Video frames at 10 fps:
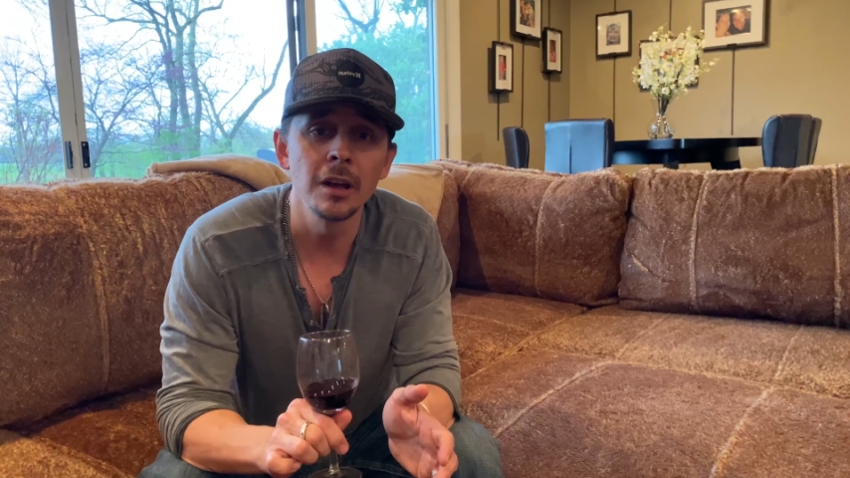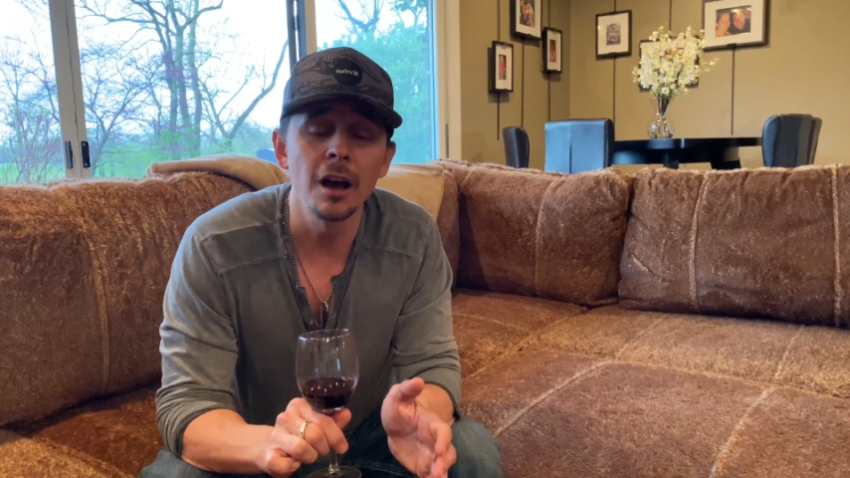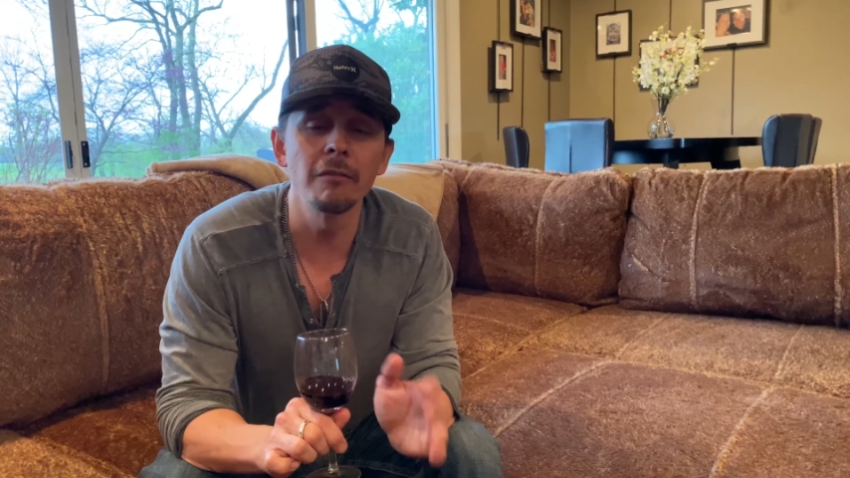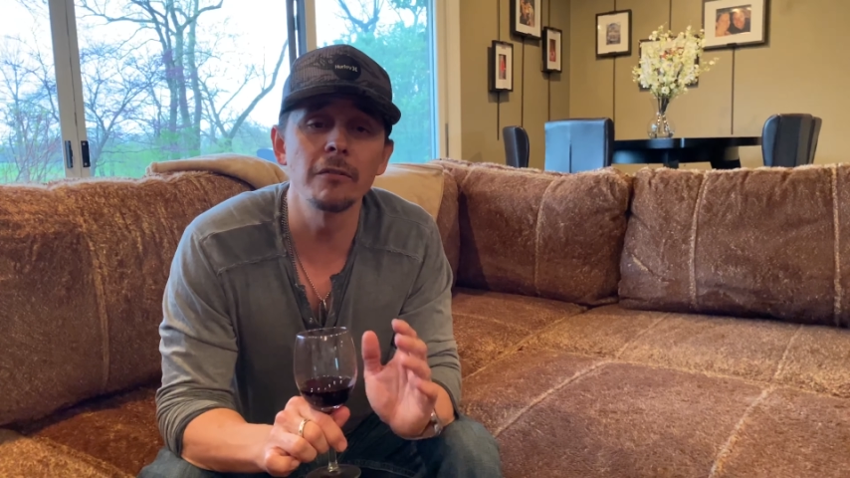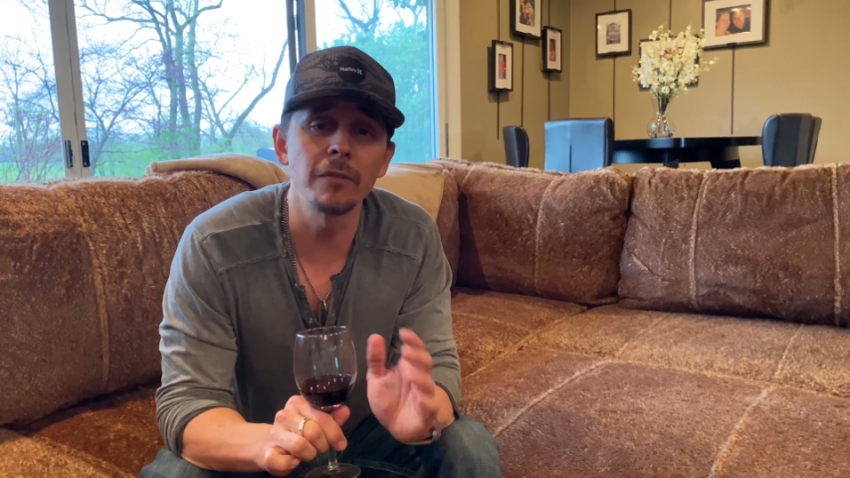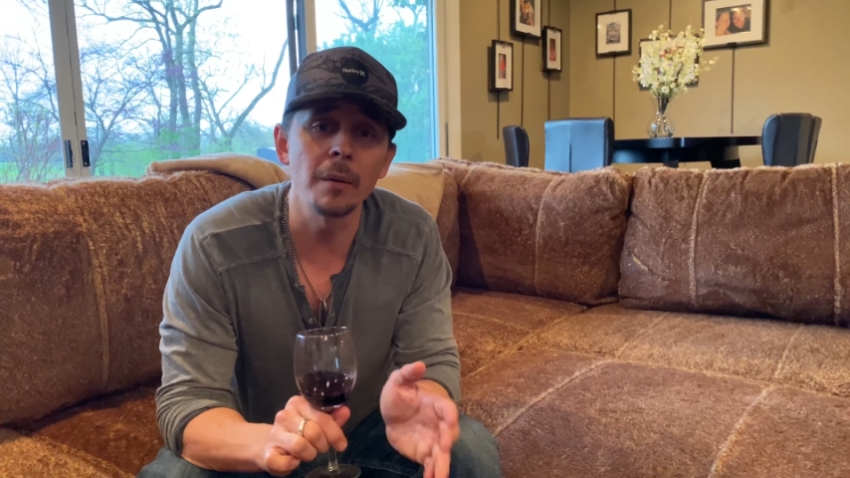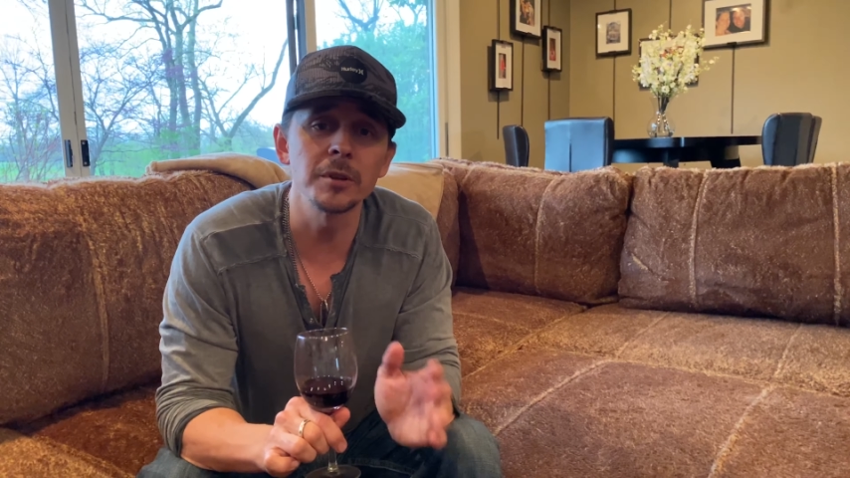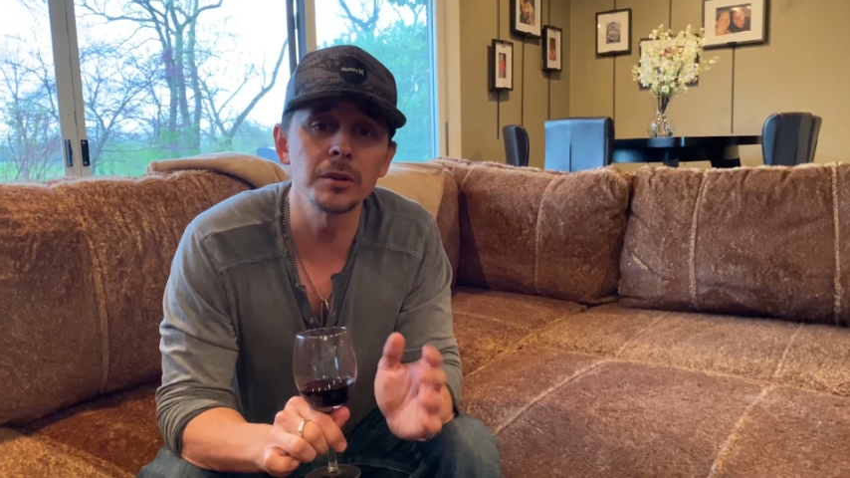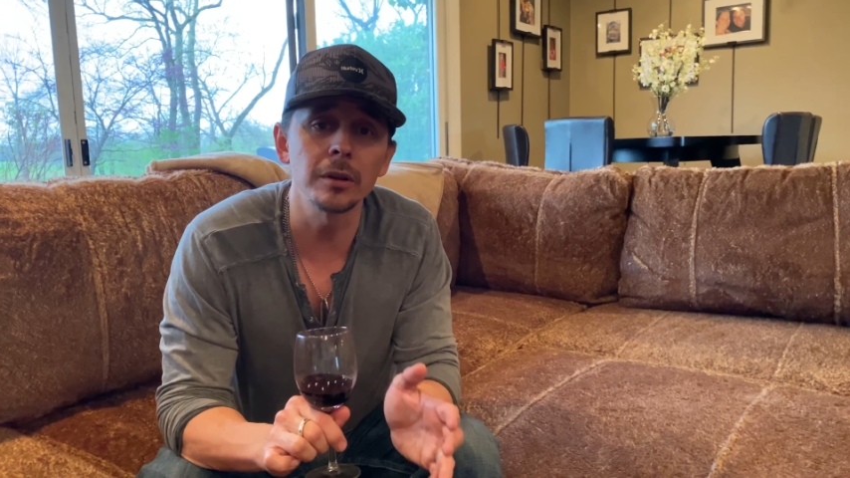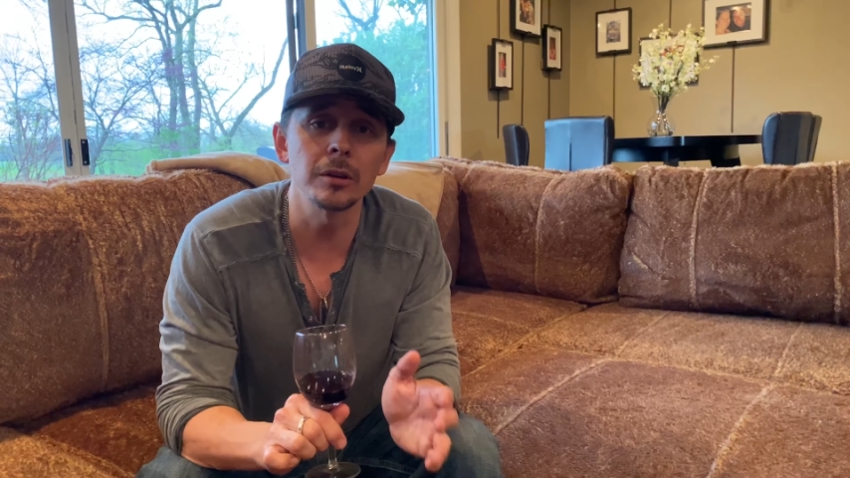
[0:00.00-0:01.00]
of a
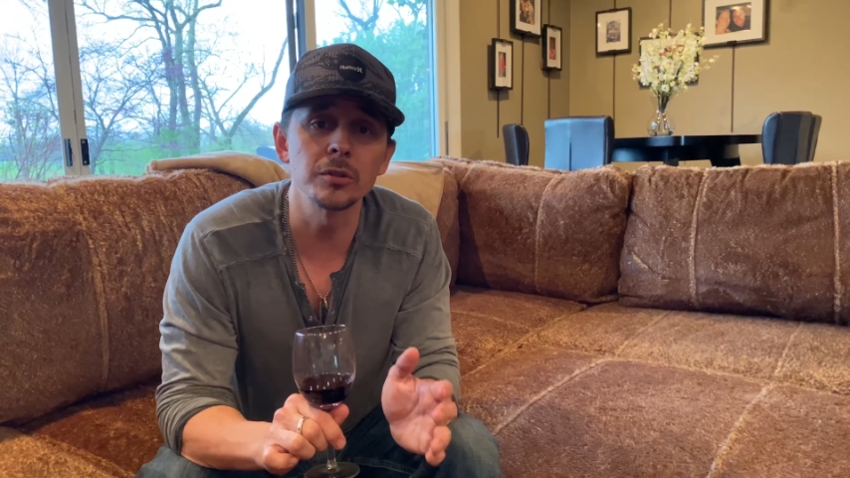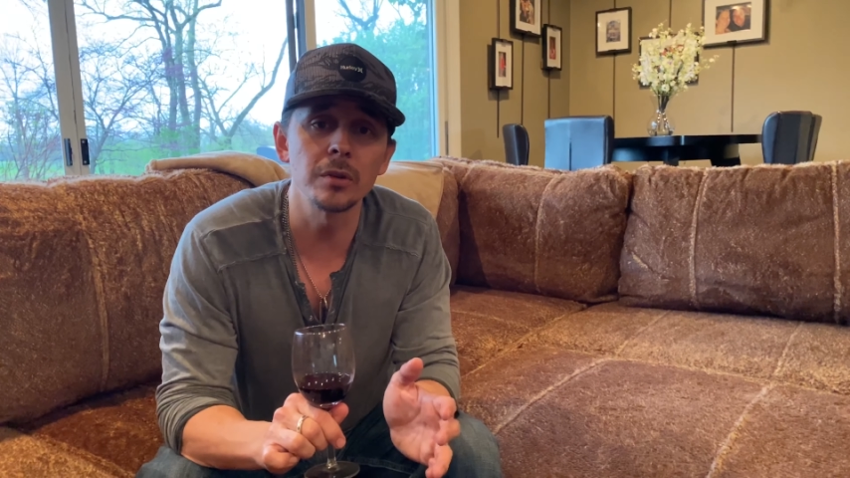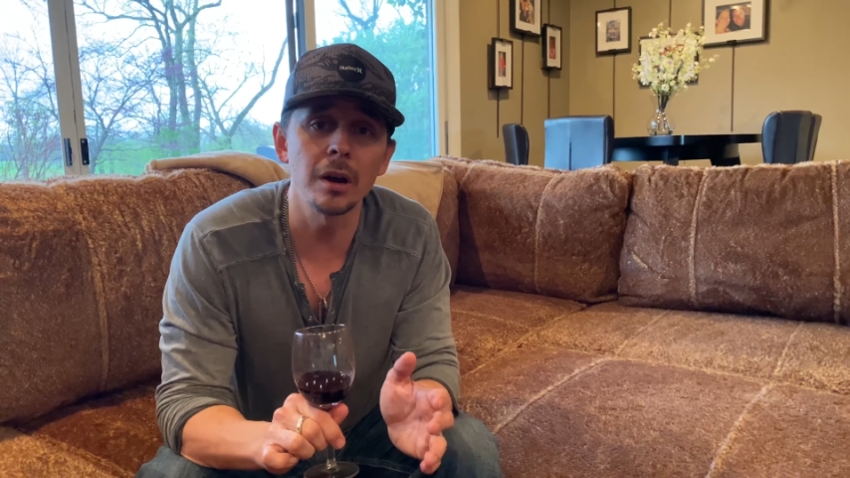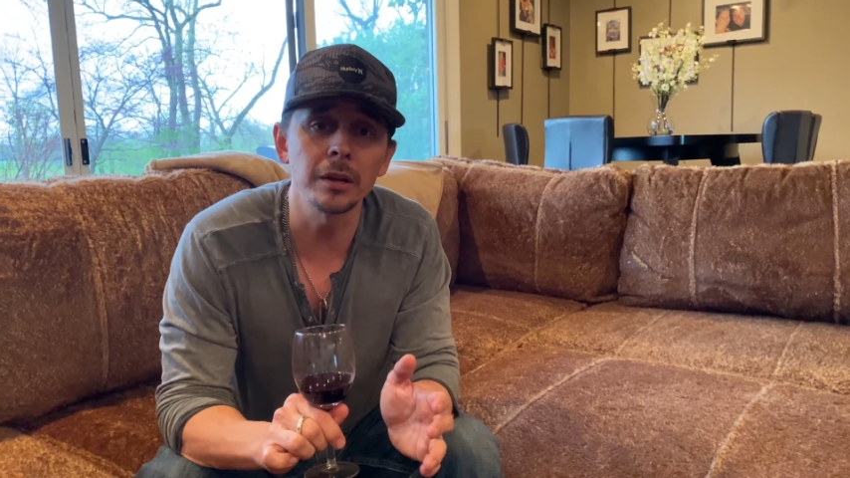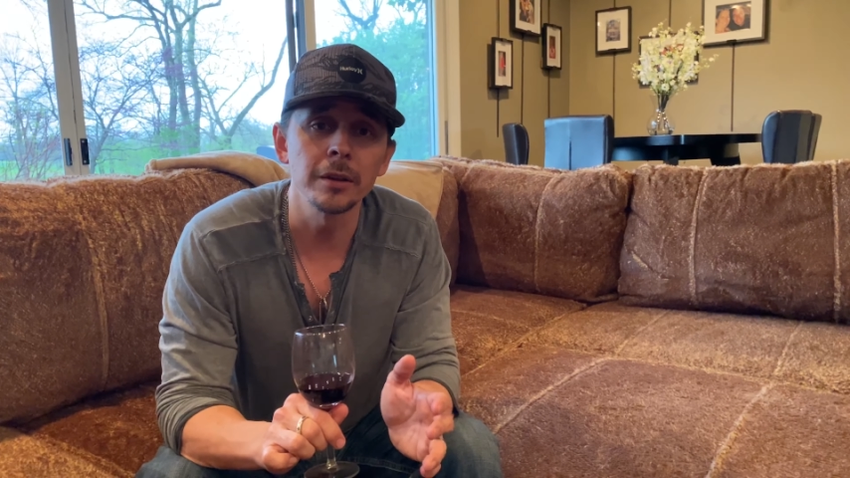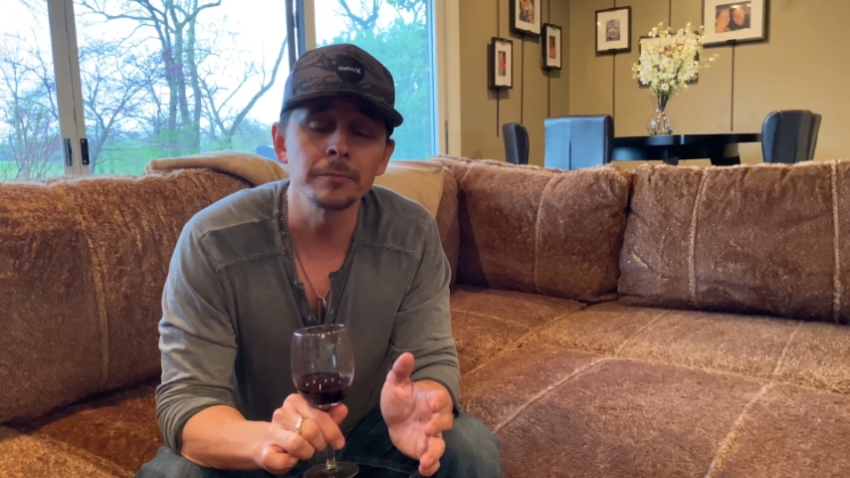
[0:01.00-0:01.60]
pharmaceutical drug